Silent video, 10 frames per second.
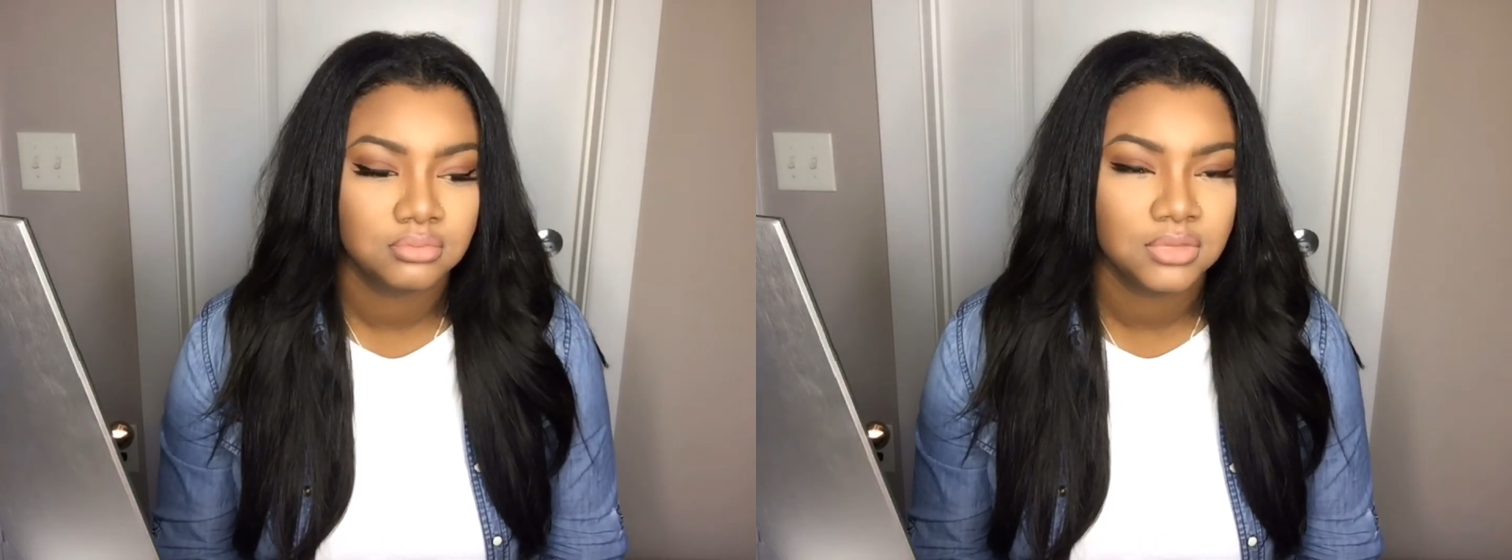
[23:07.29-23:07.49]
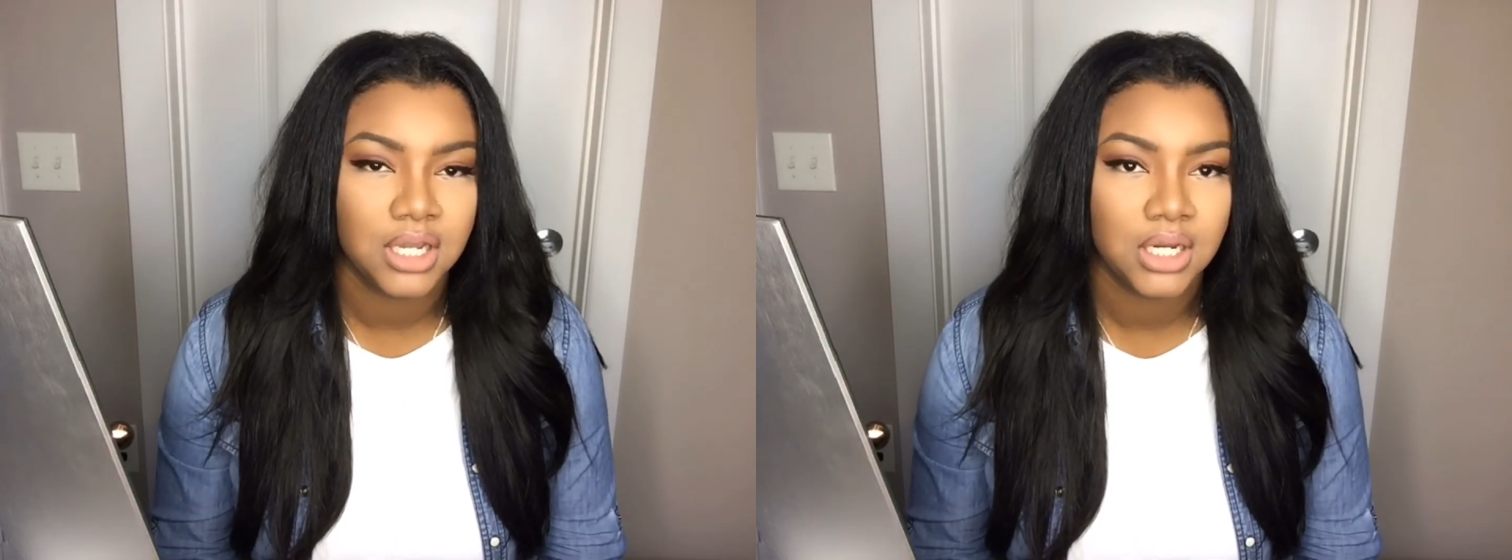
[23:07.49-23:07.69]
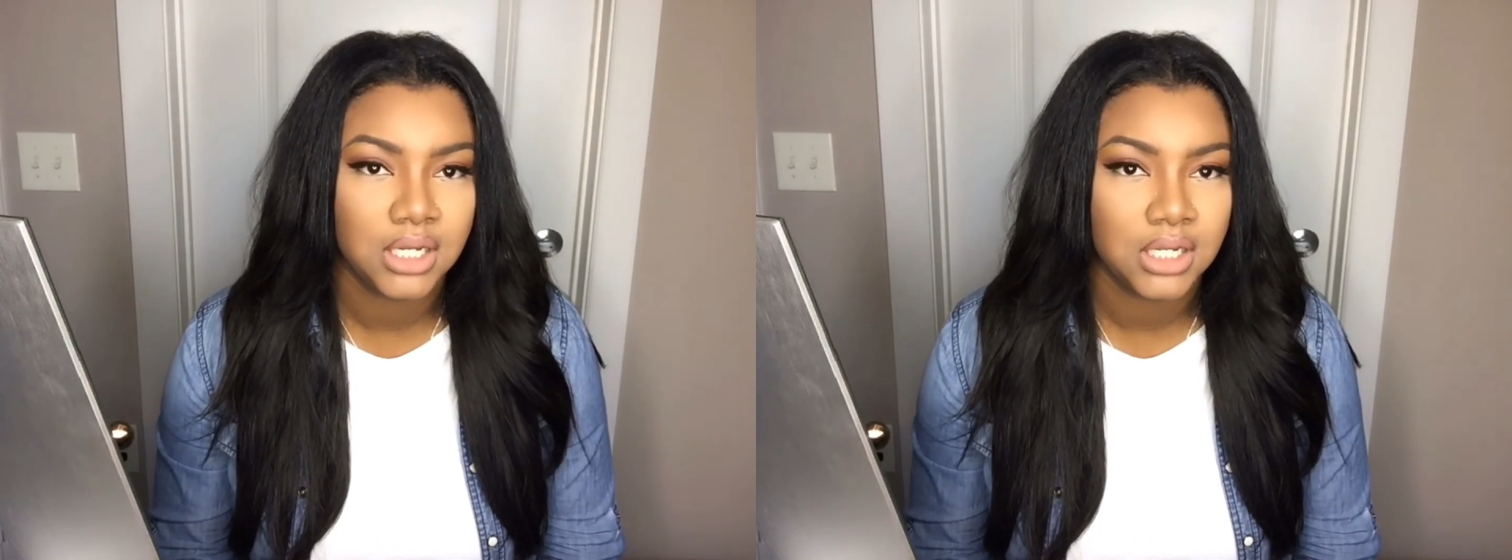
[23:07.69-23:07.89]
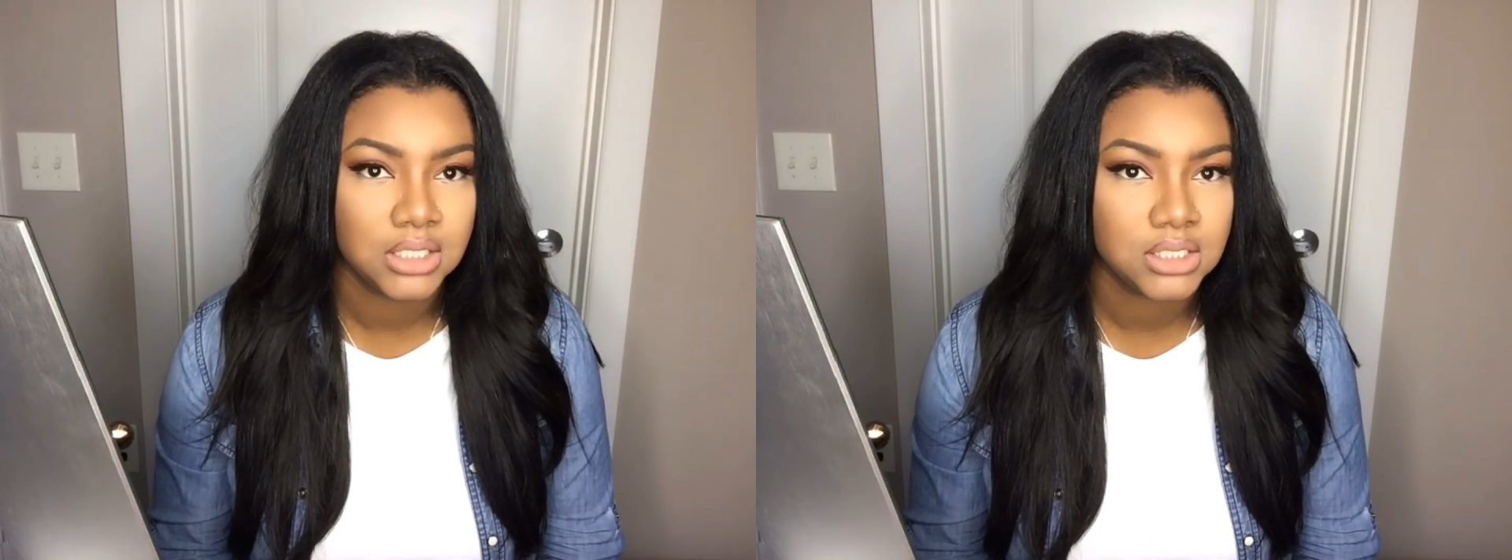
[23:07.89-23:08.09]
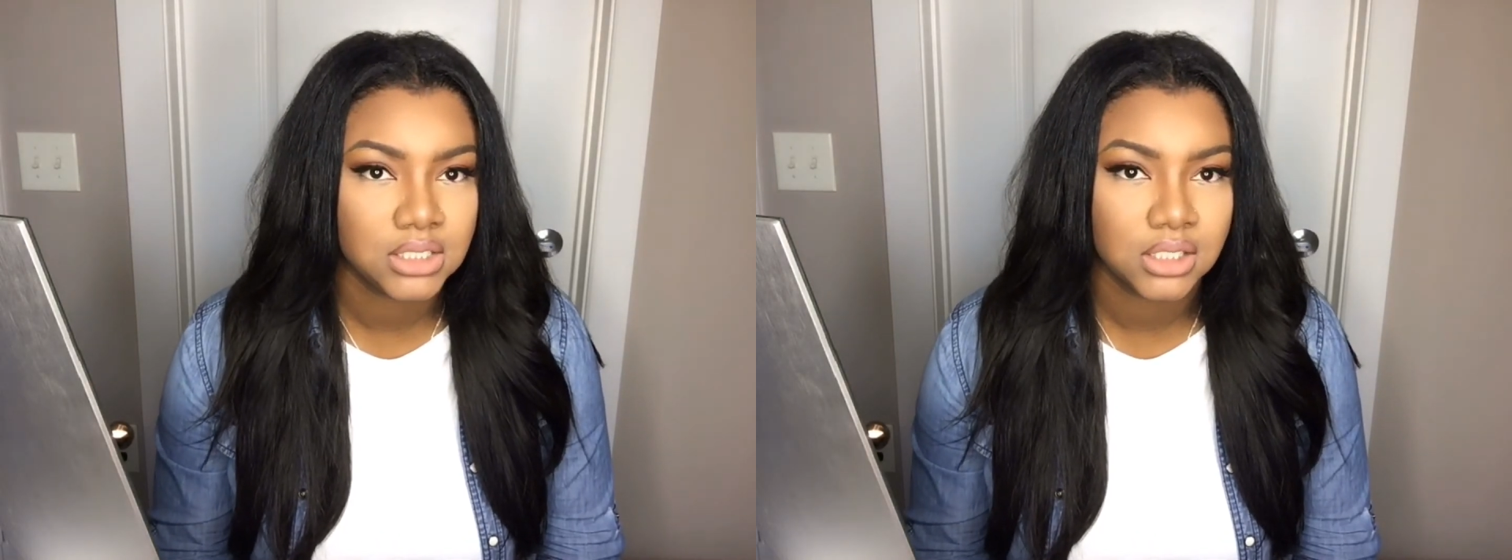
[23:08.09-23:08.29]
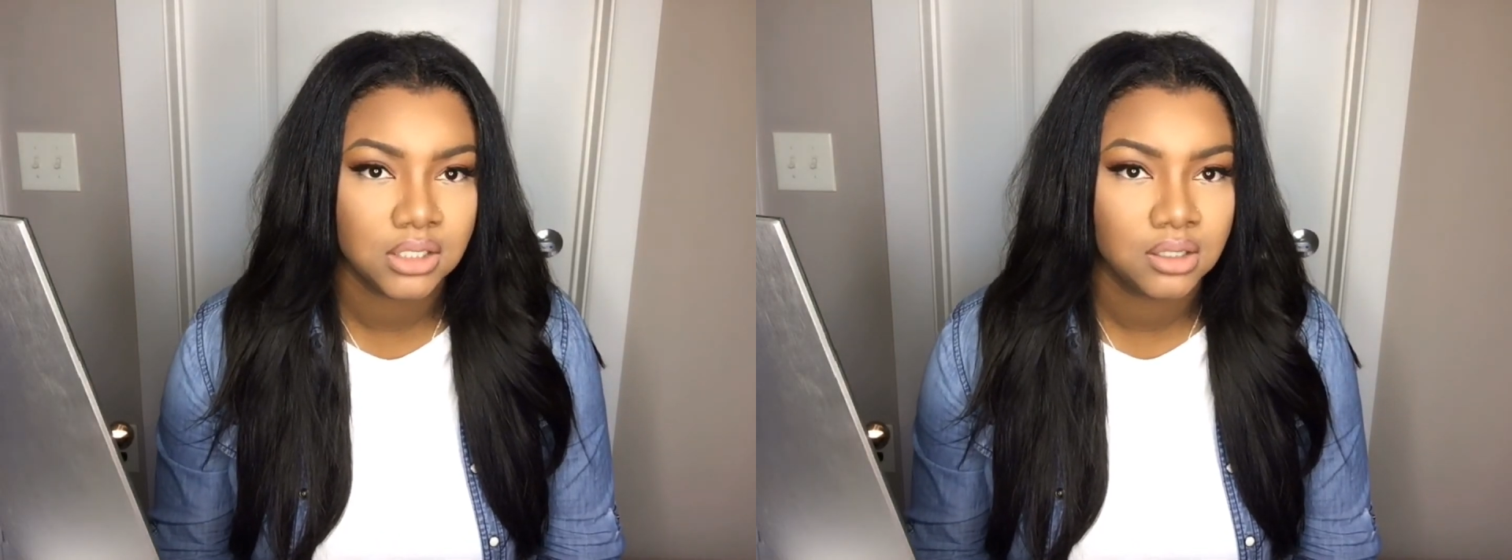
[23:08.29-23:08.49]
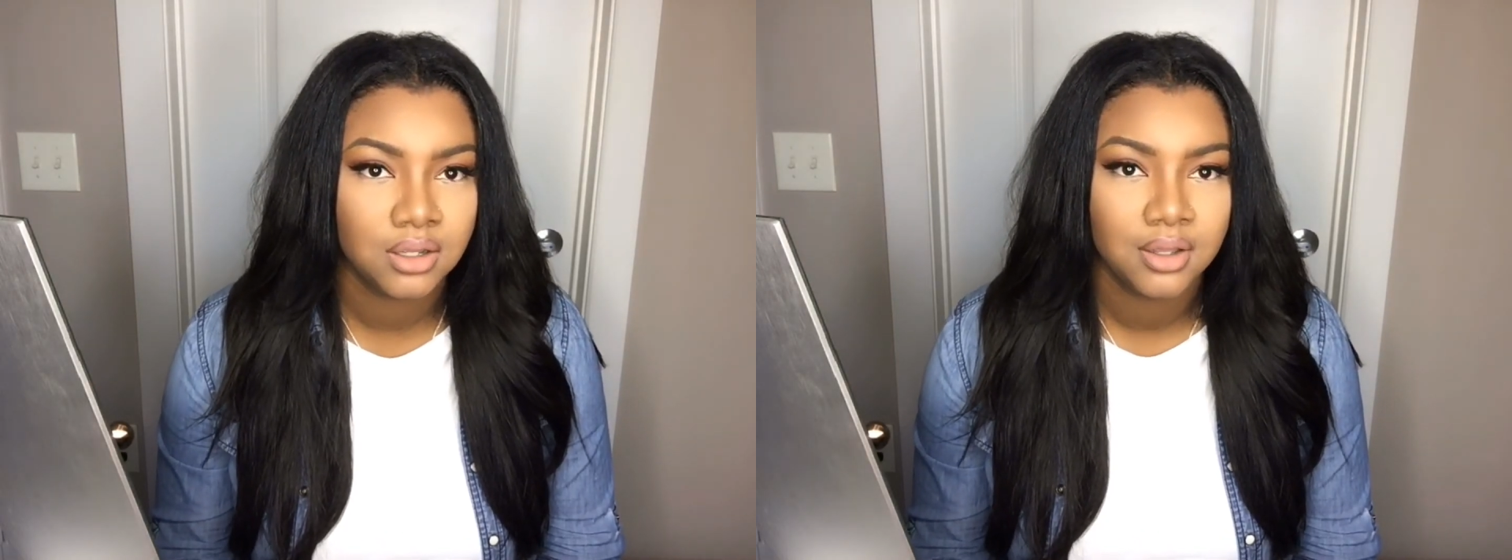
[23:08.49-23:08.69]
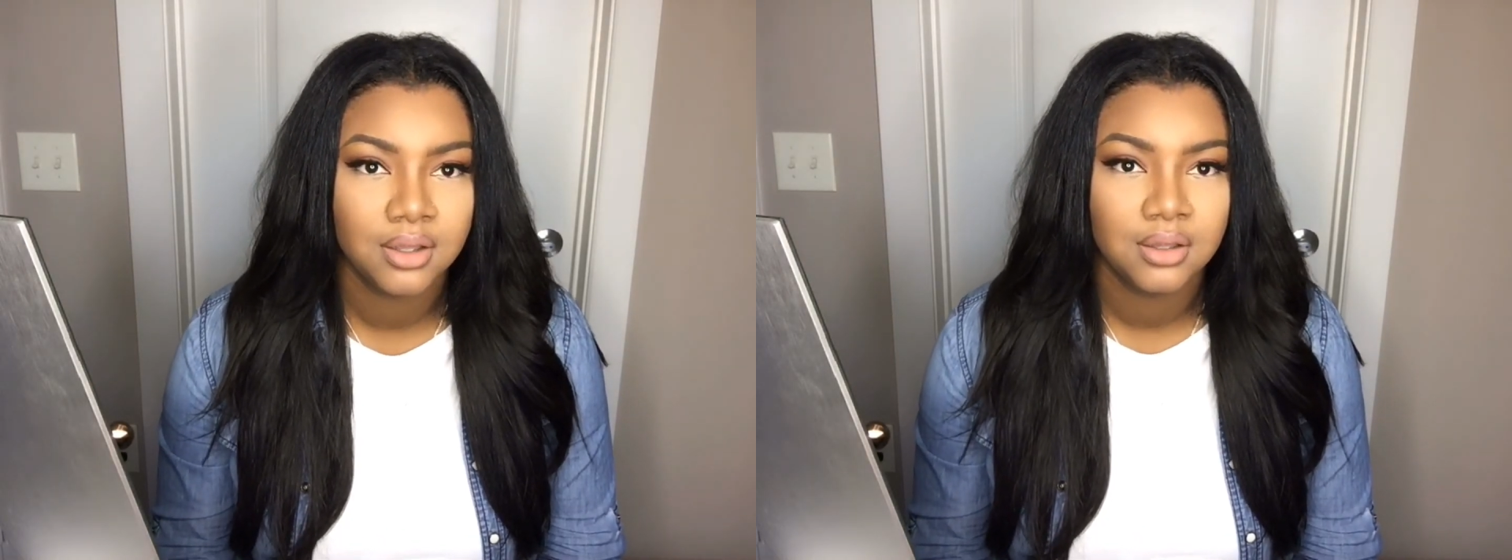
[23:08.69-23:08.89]
ideas,
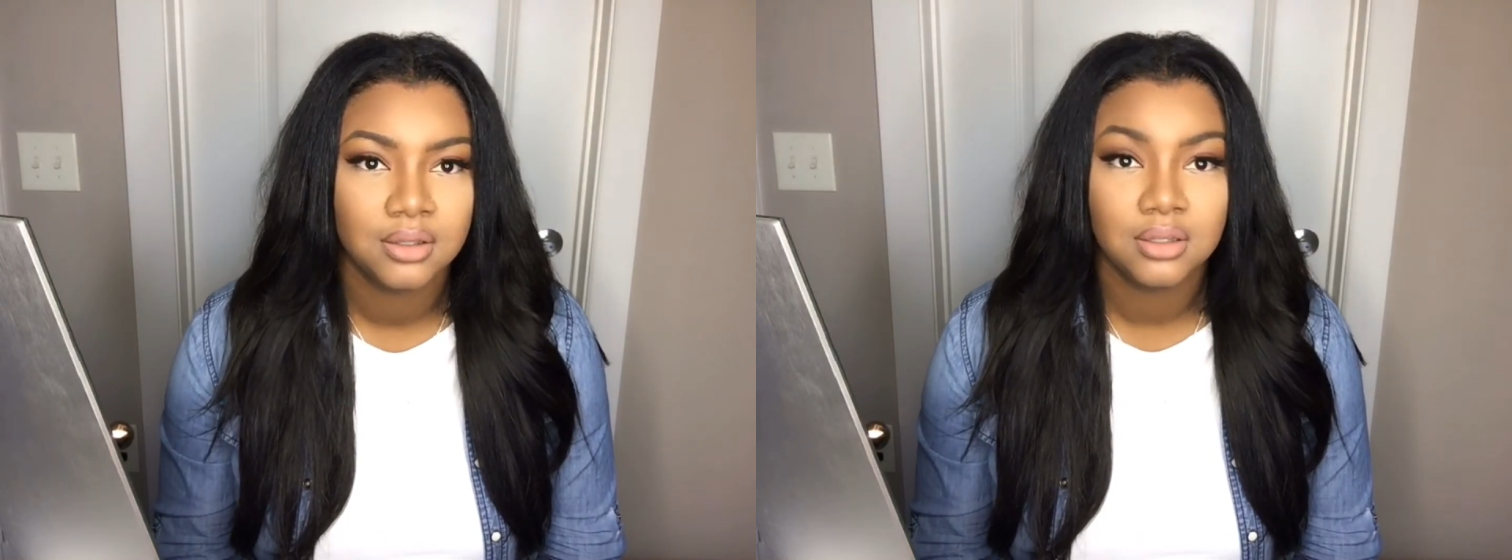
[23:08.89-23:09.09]
and